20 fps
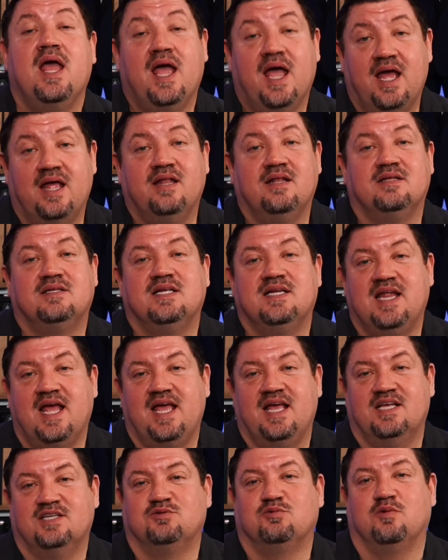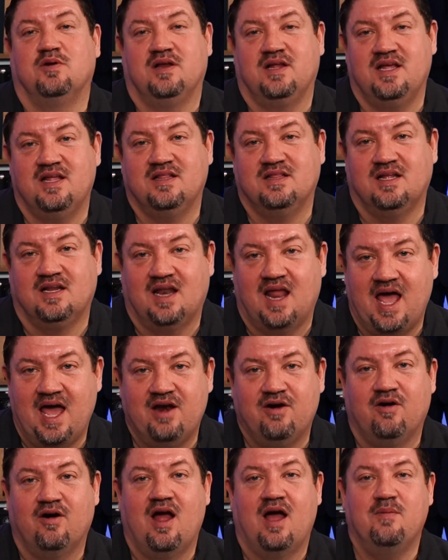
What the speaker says: And today is really the latter.